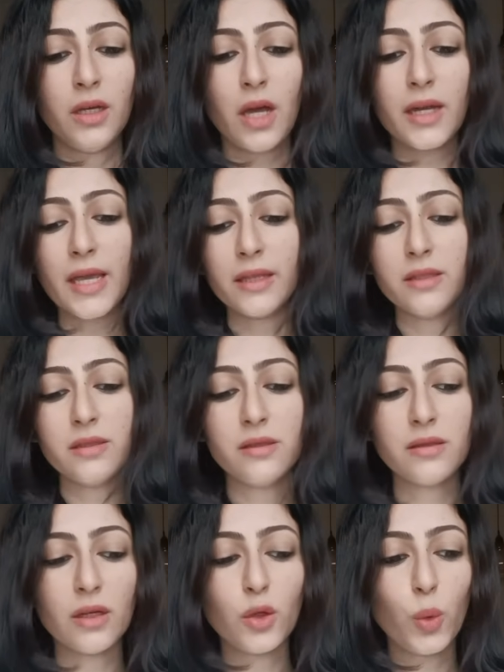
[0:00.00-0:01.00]
Again, this
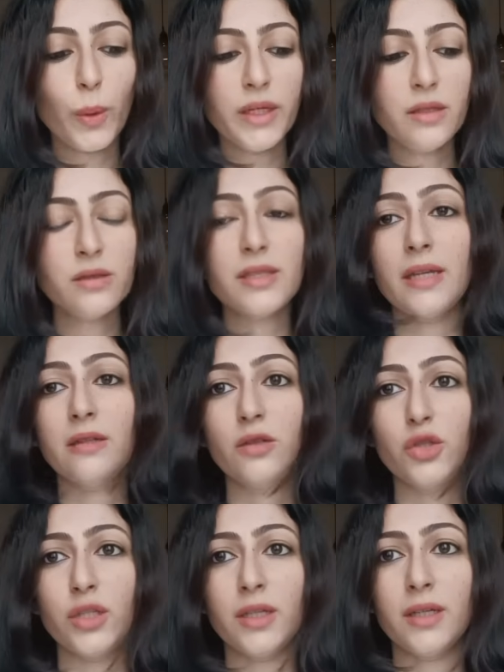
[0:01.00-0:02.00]
is Aquarius
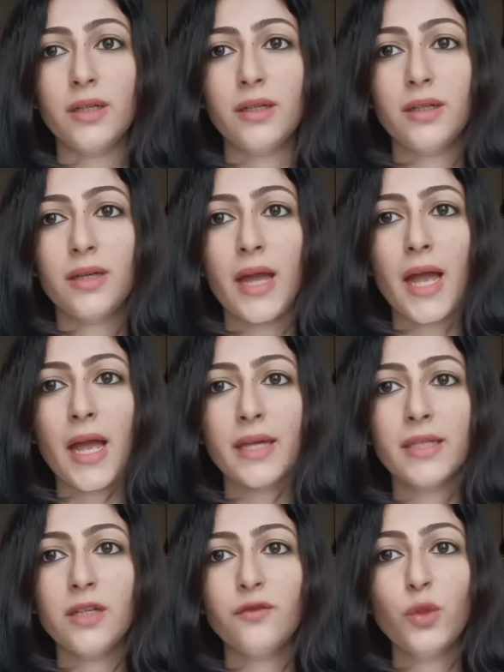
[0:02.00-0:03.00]
energy.
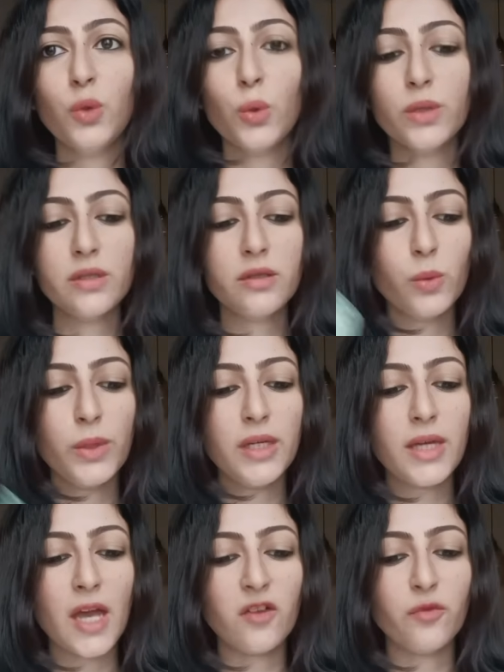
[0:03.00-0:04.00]
And if you notice,
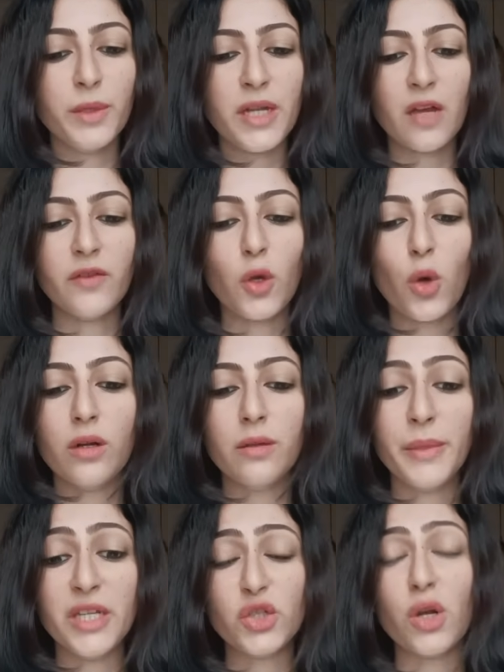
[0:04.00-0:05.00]
we have been having all
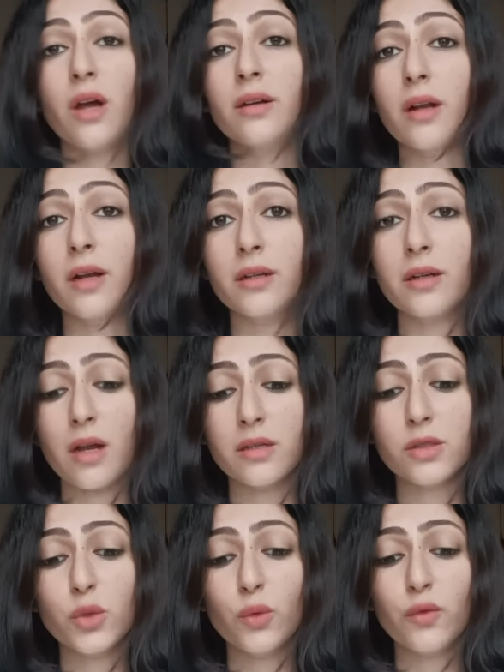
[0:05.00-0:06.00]
major arcana
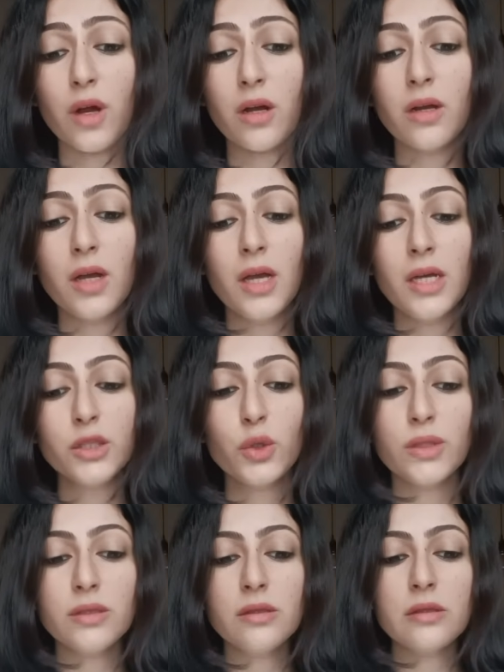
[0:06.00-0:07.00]
cards so far.
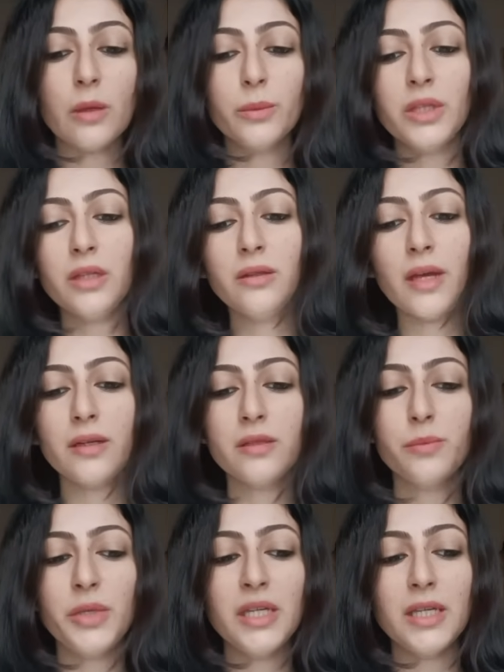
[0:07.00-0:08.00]
So this is something that
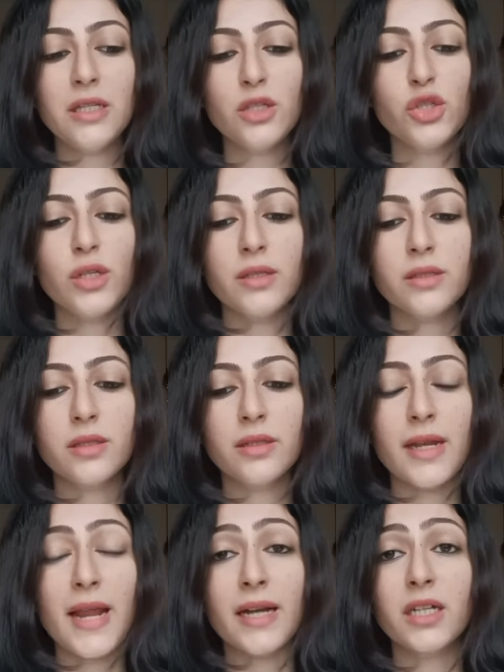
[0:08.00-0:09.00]
is being initiated
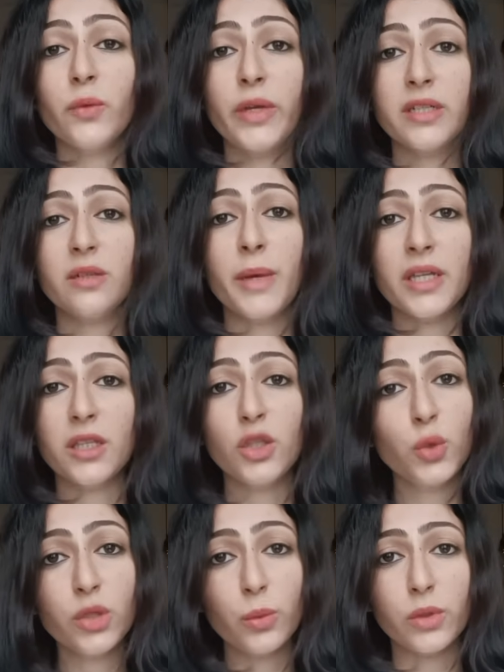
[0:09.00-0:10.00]
and activated by the
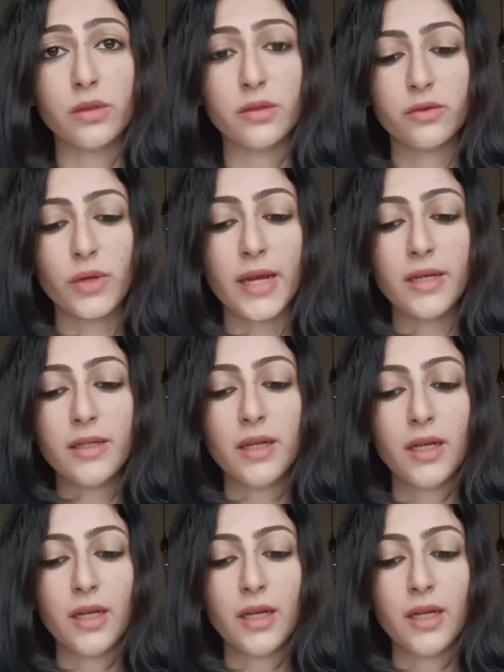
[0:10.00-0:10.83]
universe, right?